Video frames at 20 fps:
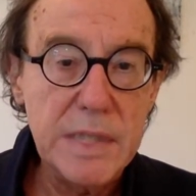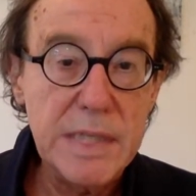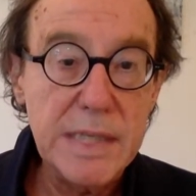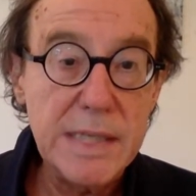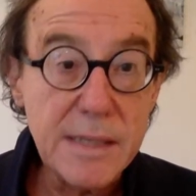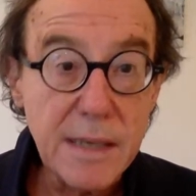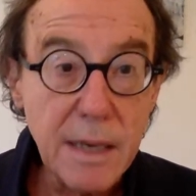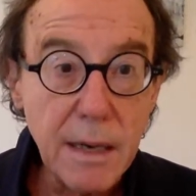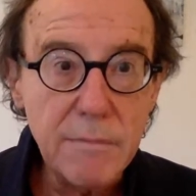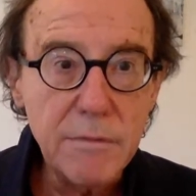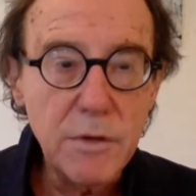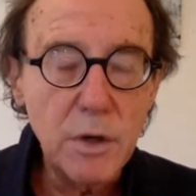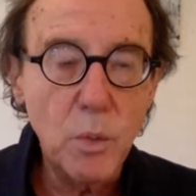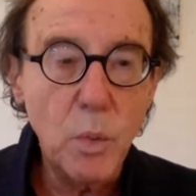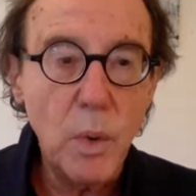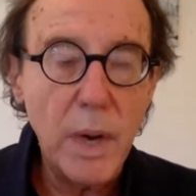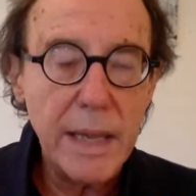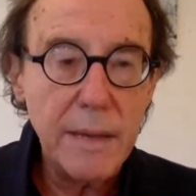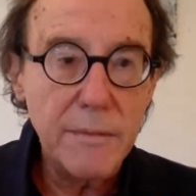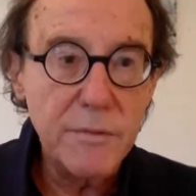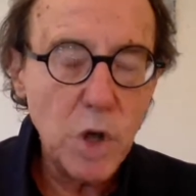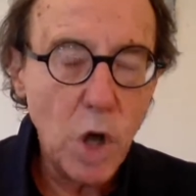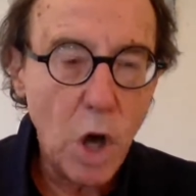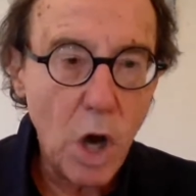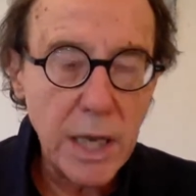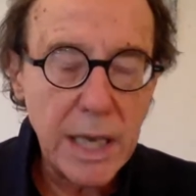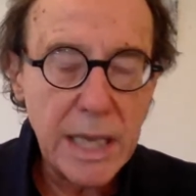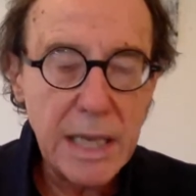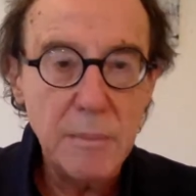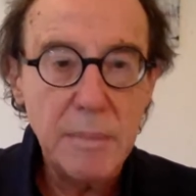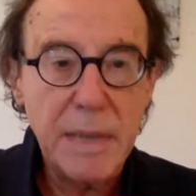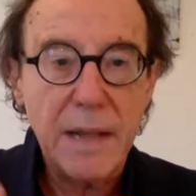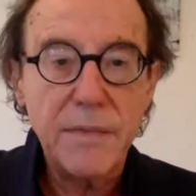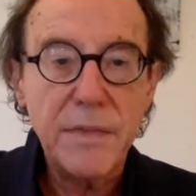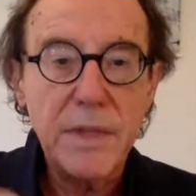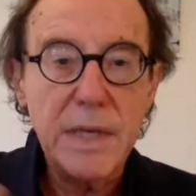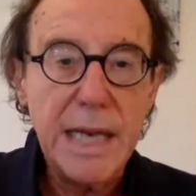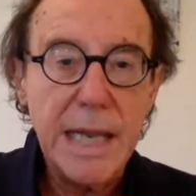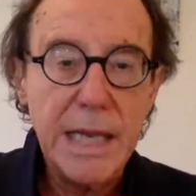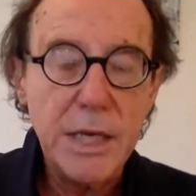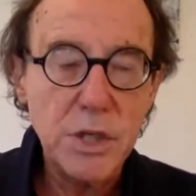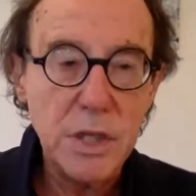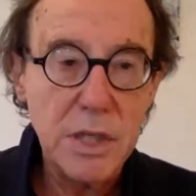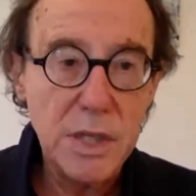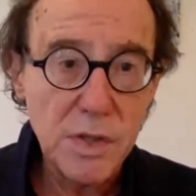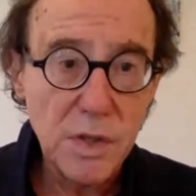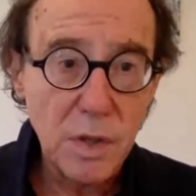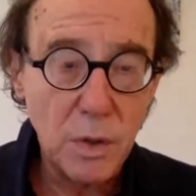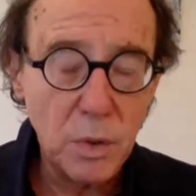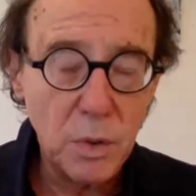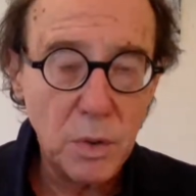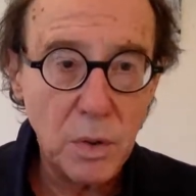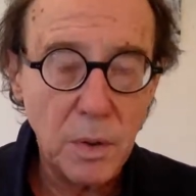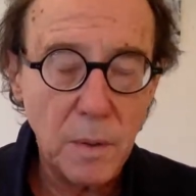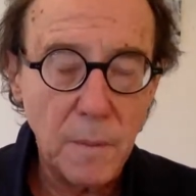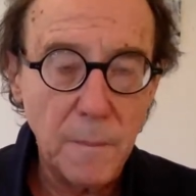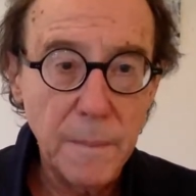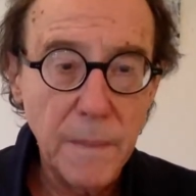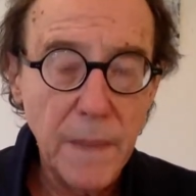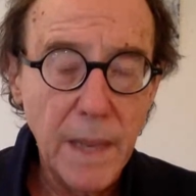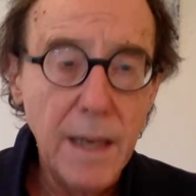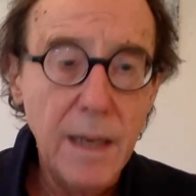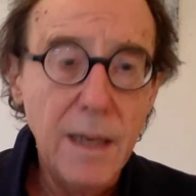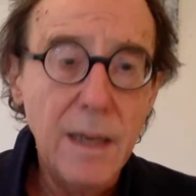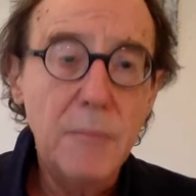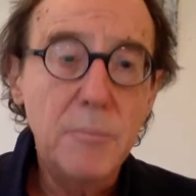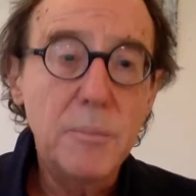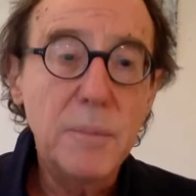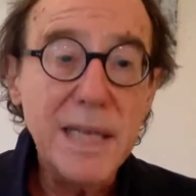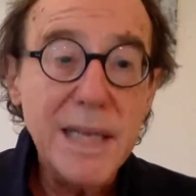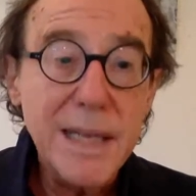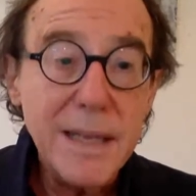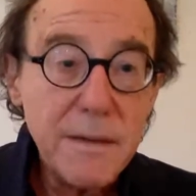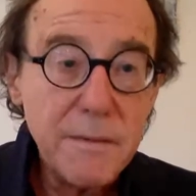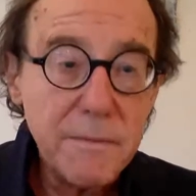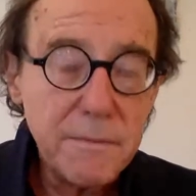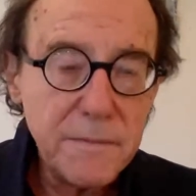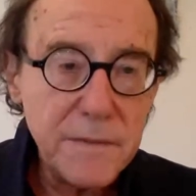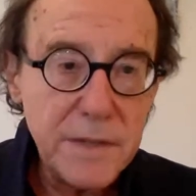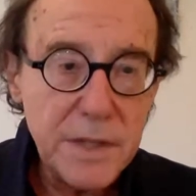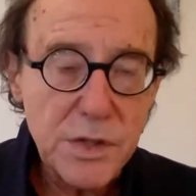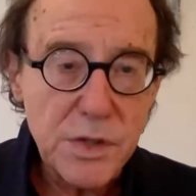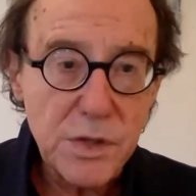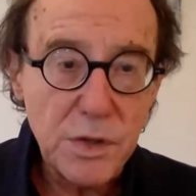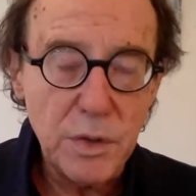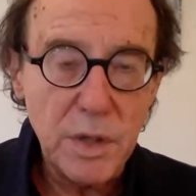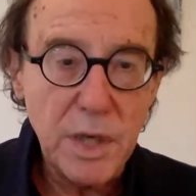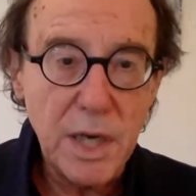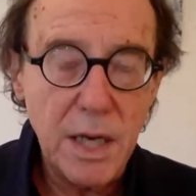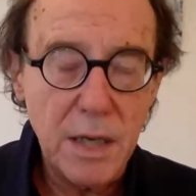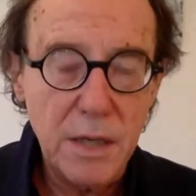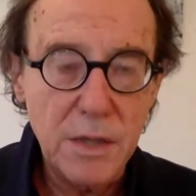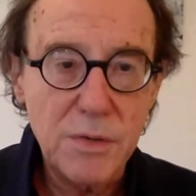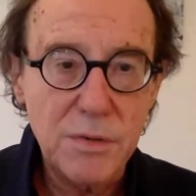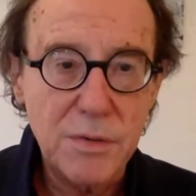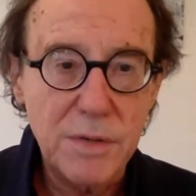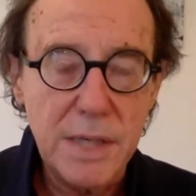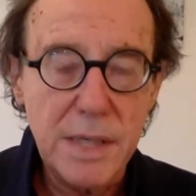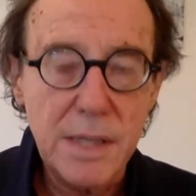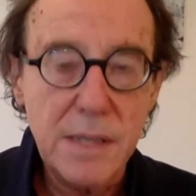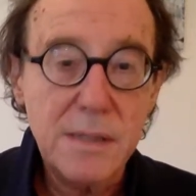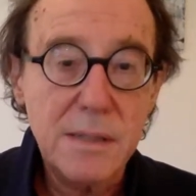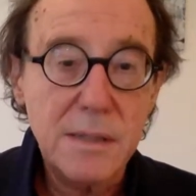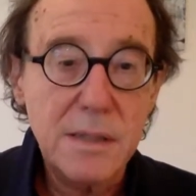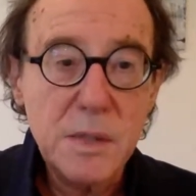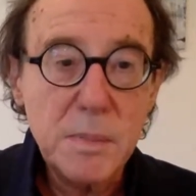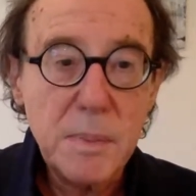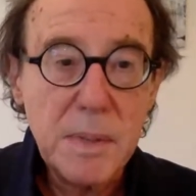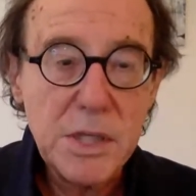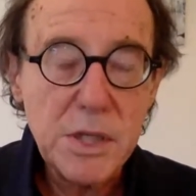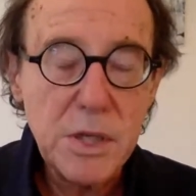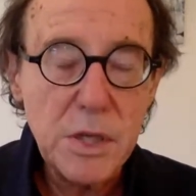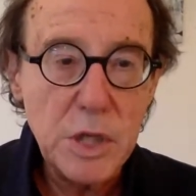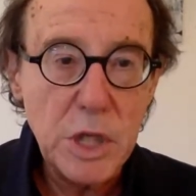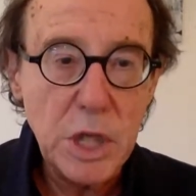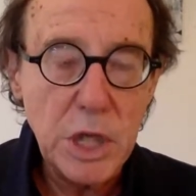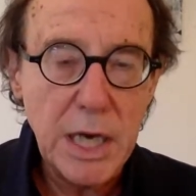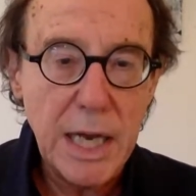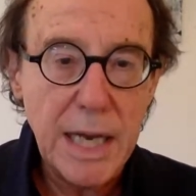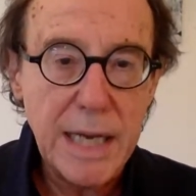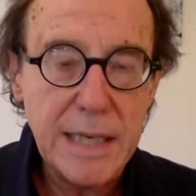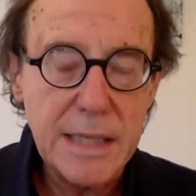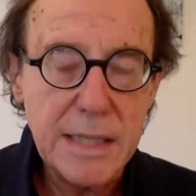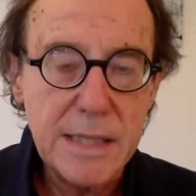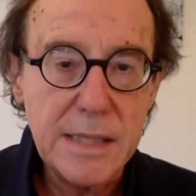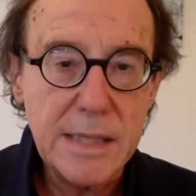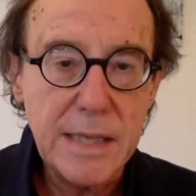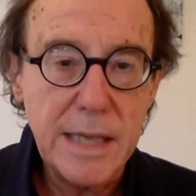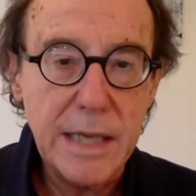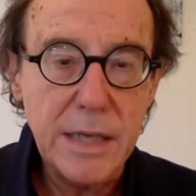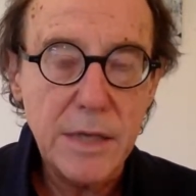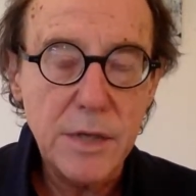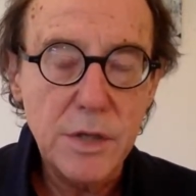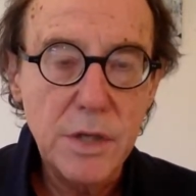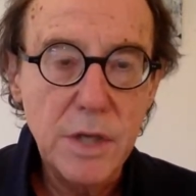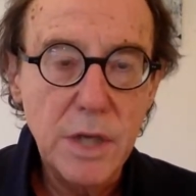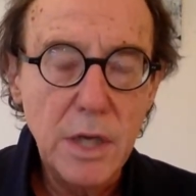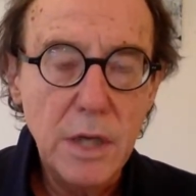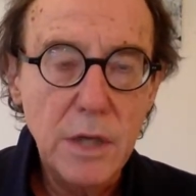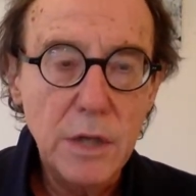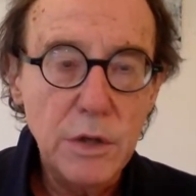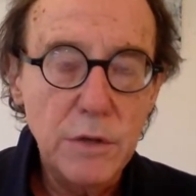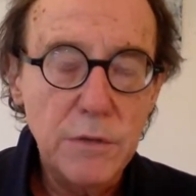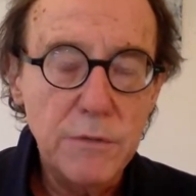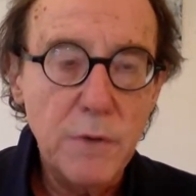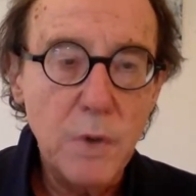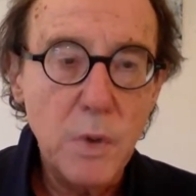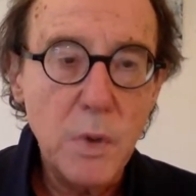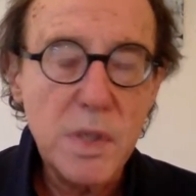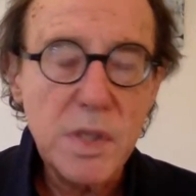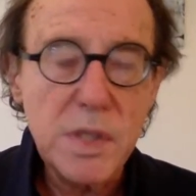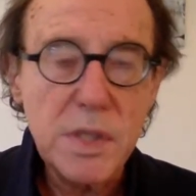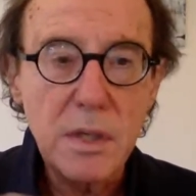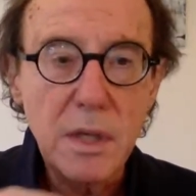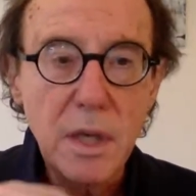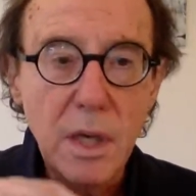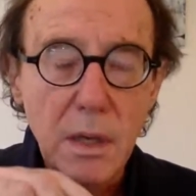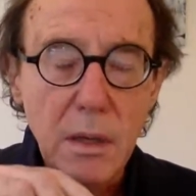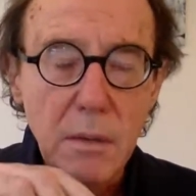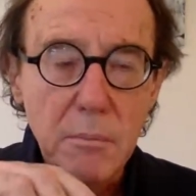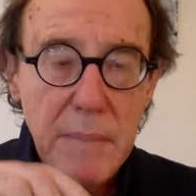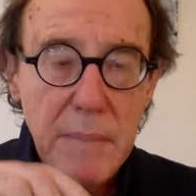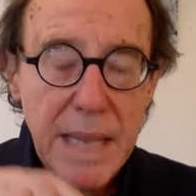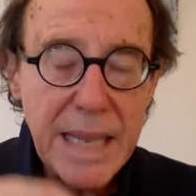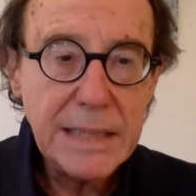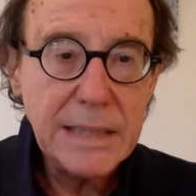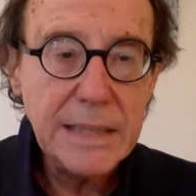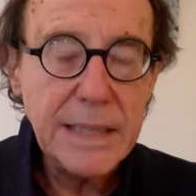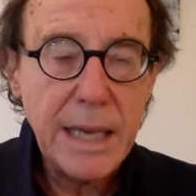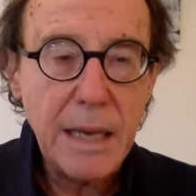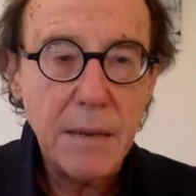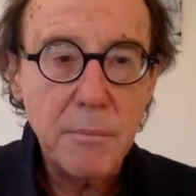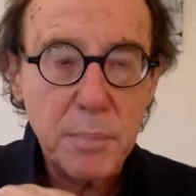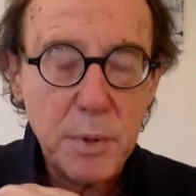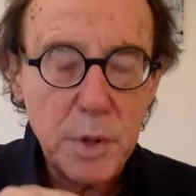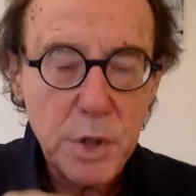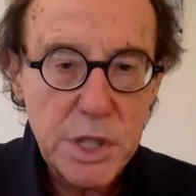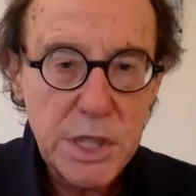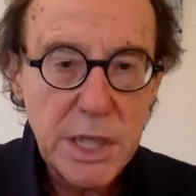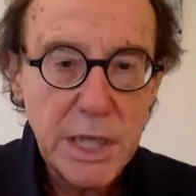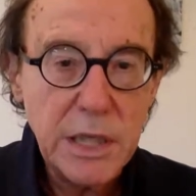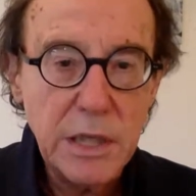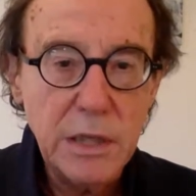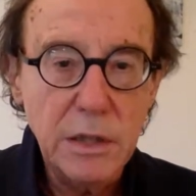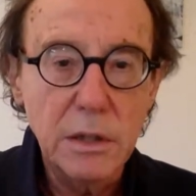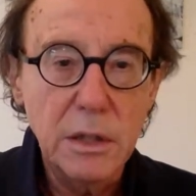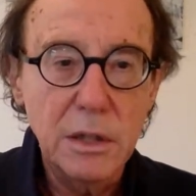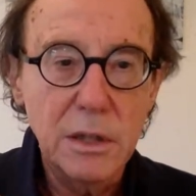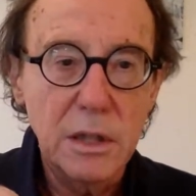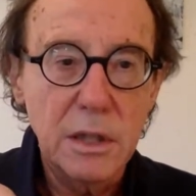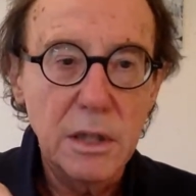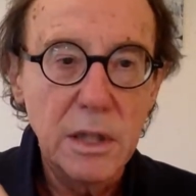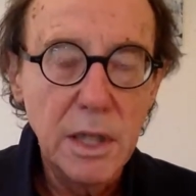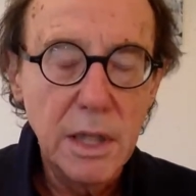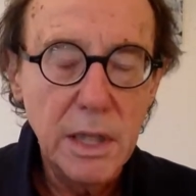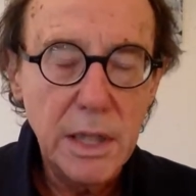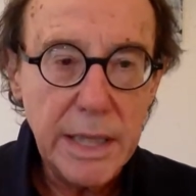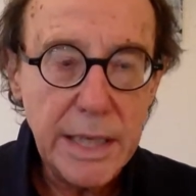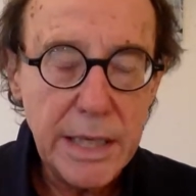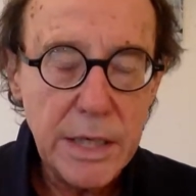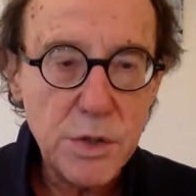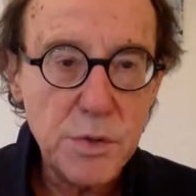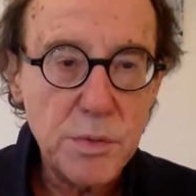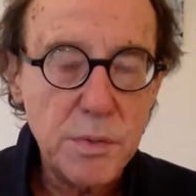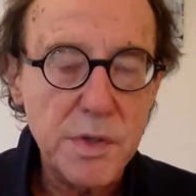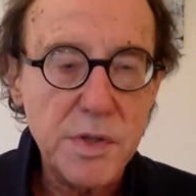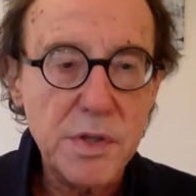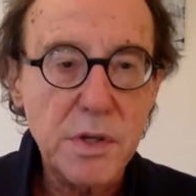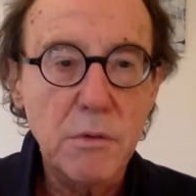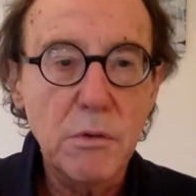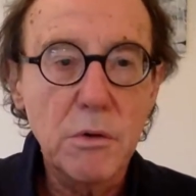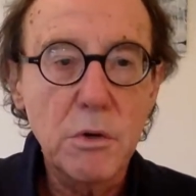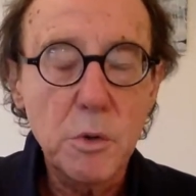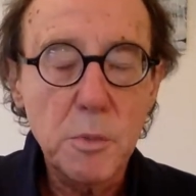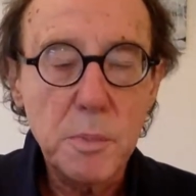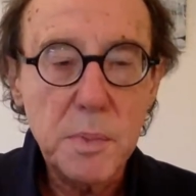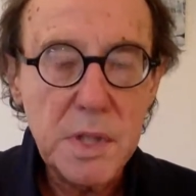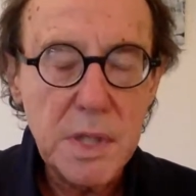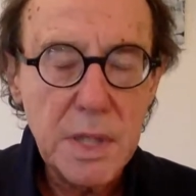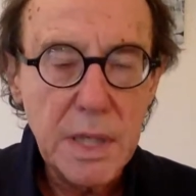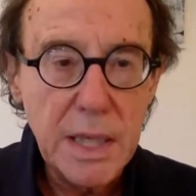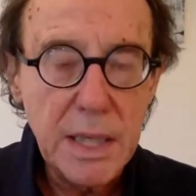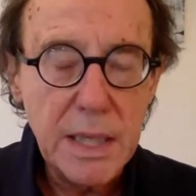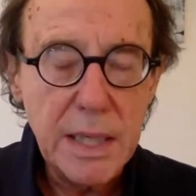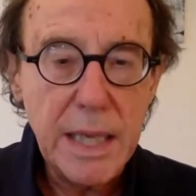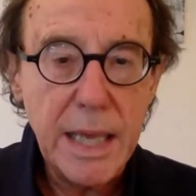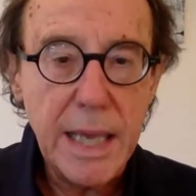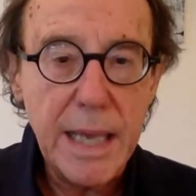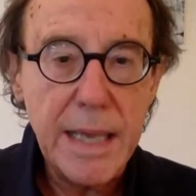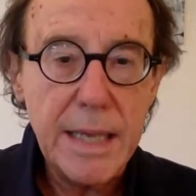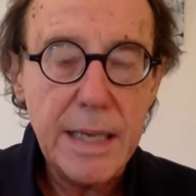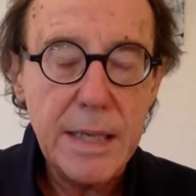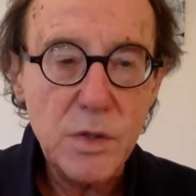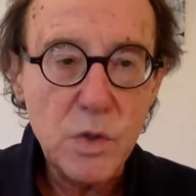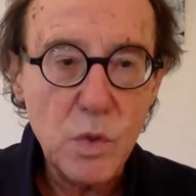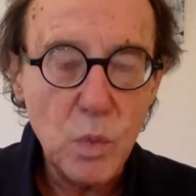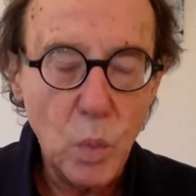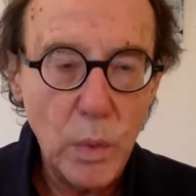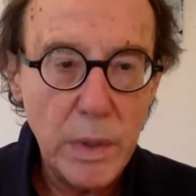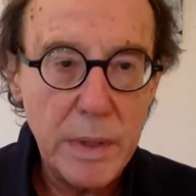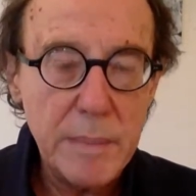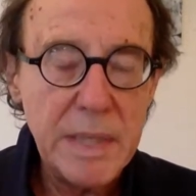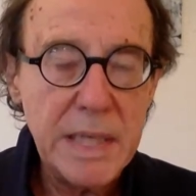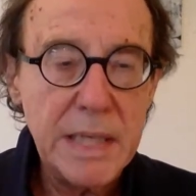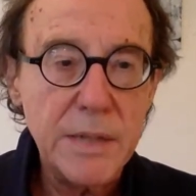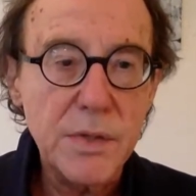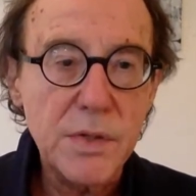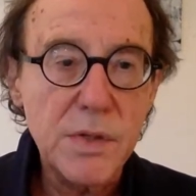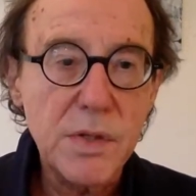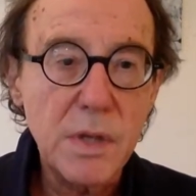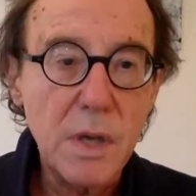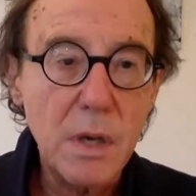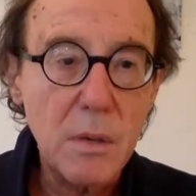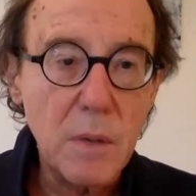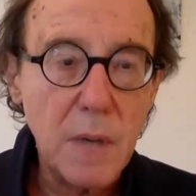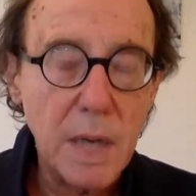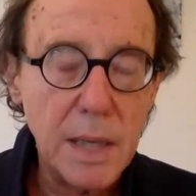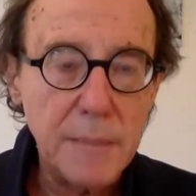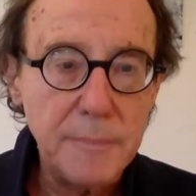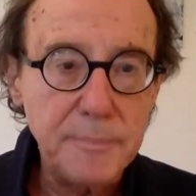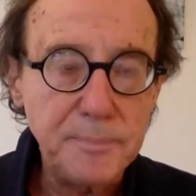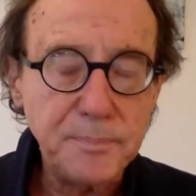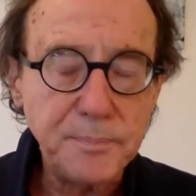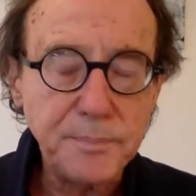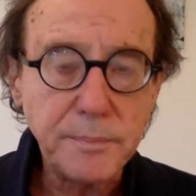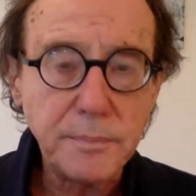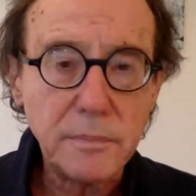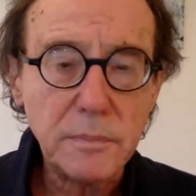discover a way of talking about the nation as a whole. But if in certain countries, especially the United States, you're focused mainly on particular interest groups, gays, women, and so on,